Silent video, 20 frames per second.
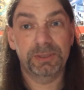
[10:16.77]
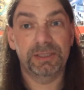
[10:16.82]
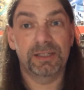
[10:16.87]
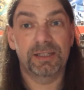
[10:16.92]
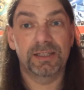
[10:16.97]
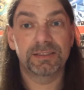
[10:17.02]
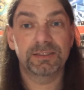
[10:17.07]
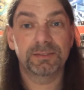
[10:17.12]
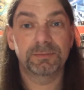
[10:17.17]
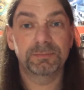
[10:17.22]

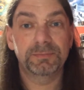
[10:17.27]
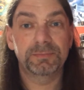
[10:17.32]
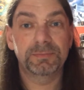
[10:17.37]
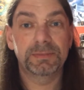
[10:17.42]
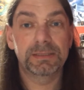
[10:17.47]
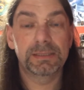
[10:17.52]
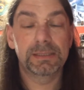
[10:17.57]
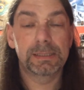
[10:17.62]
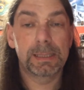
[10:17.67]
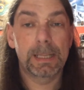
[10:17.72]
awesome.
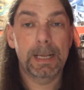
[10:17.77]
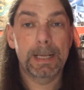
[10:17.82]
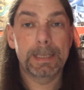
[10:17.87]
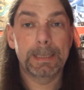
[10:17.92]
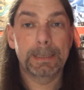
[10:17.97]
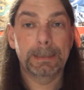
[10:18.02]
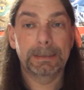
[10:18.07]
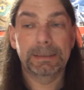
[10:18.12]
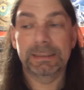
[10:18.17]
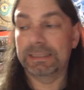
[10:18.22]

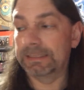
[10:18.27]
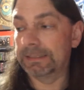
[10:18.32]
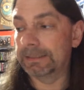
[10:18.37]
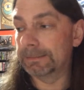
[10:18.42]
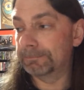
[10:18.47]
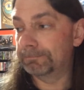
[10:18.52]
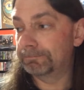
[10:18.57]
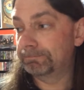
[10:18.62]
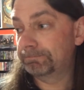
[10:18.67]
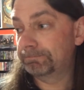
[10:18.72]
Um,